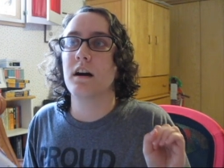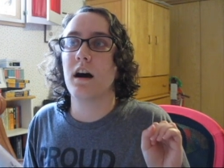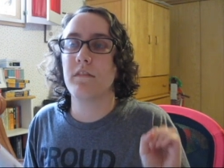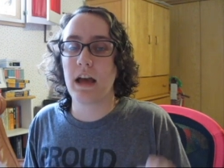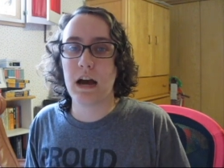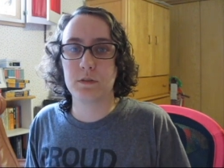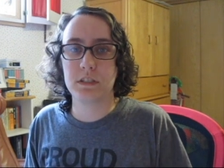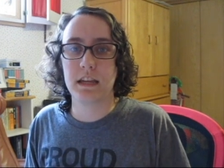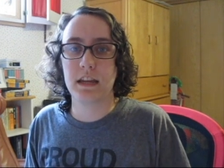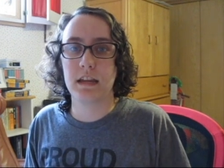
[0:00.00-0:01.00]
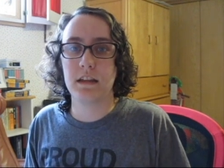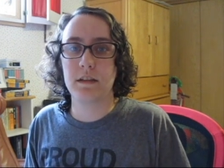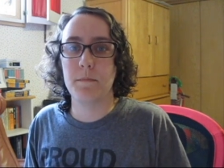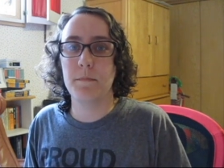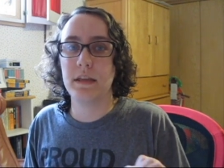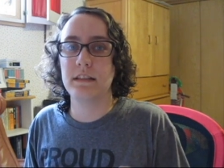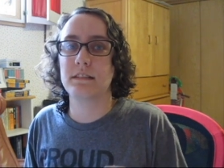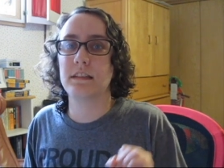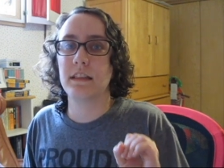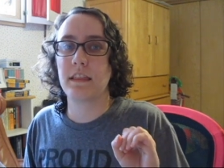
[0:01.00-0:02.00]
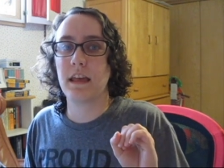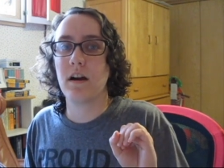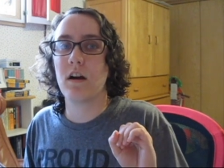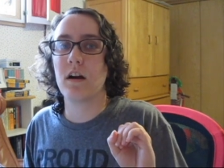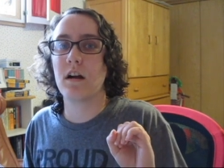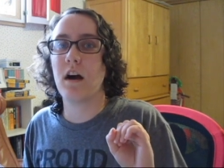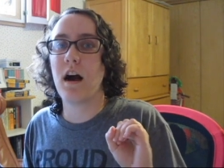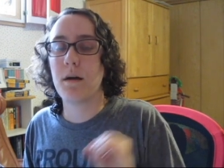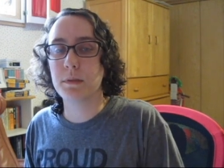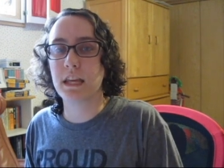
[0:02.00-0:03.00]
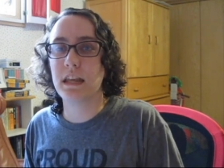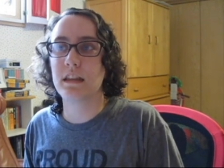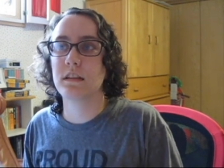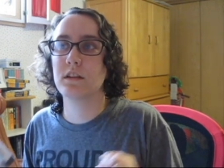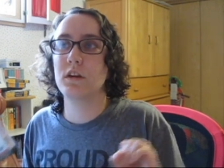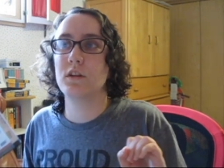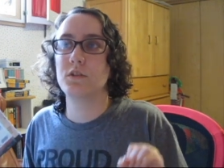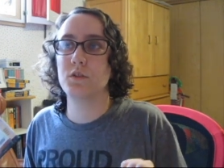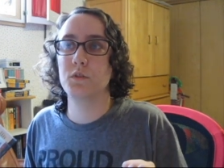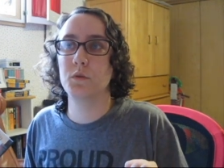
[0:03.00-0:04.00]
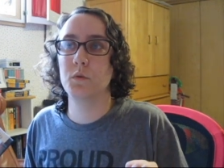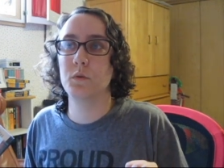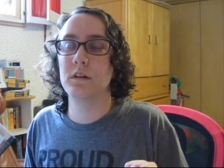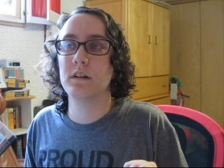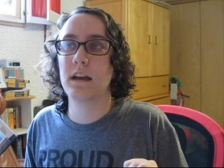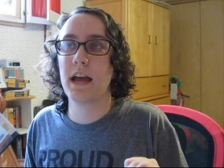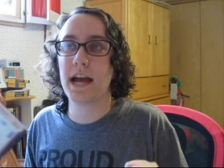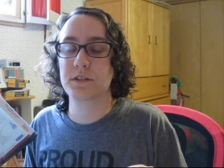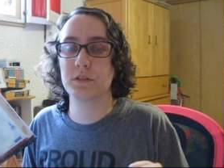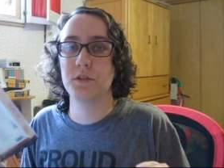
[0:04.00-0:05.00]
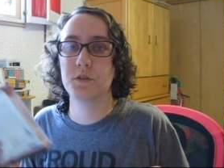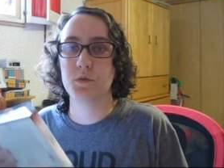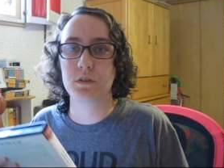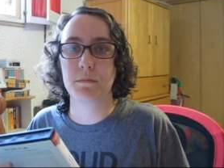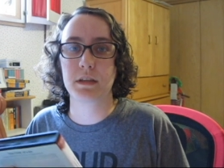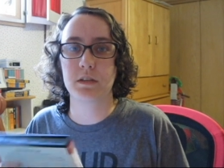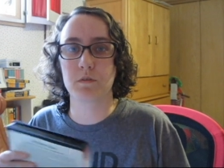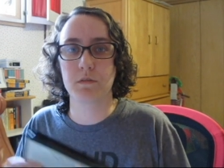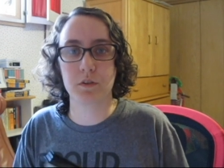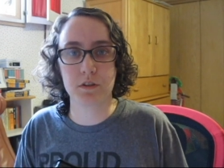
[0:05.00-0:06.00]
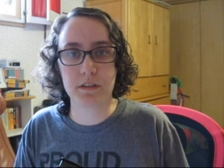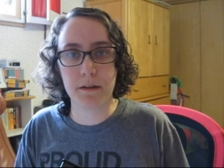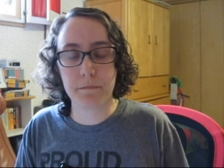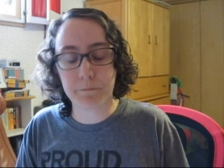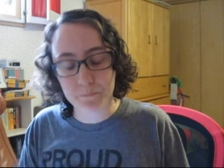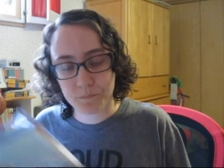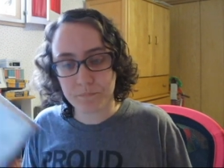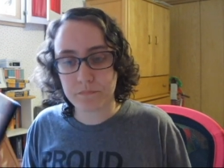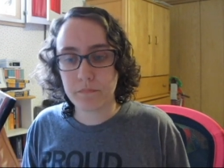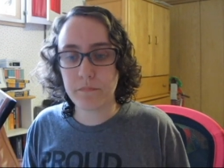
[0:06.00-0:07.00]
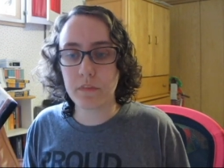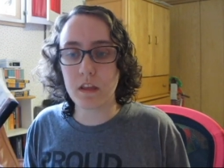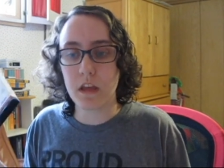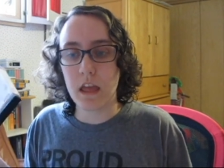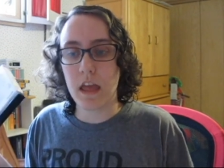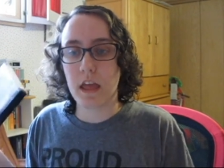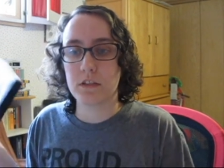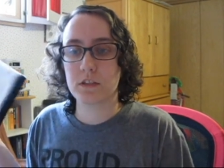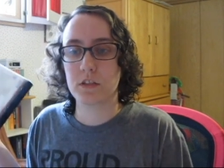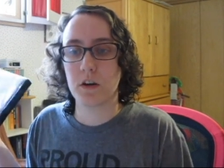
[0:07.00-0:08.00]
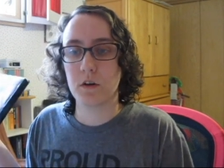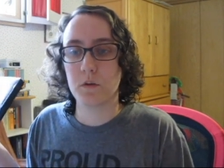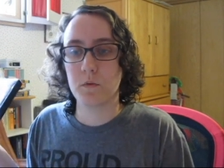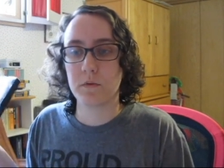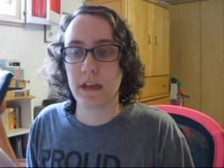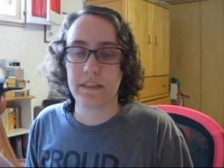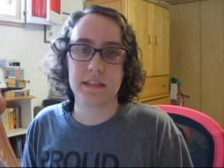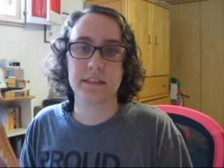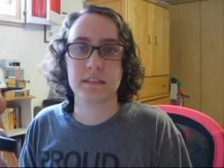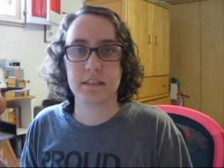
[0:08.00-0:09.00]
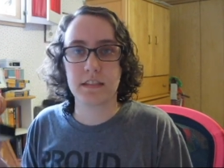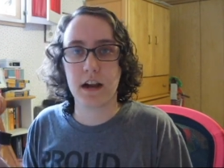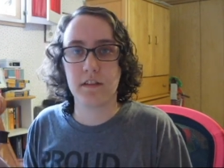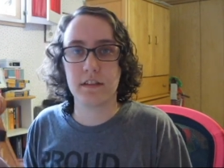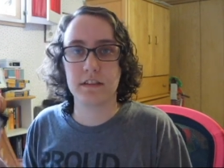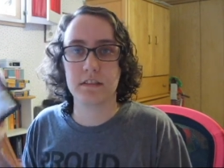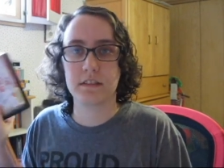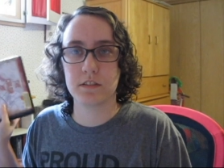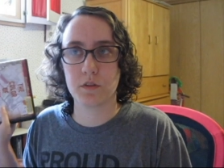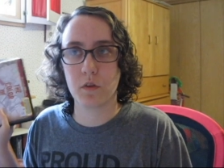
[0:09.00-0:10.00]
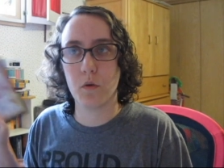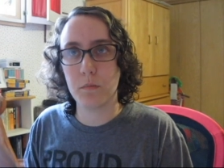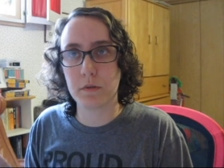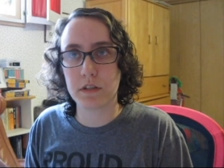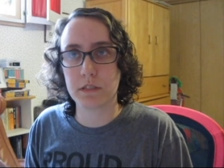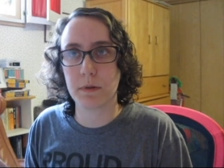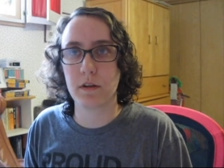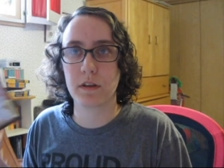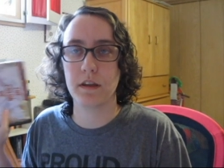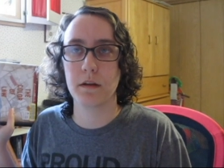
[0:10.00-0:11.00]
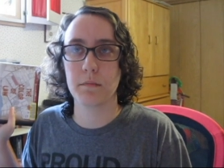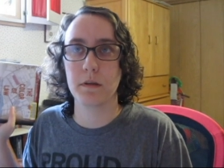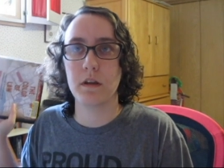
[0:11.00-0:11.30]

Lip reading: of housing, means that they are obligated to actually do something to reverse it. So, yeah, that's his entire thesis, and so the whole book is about him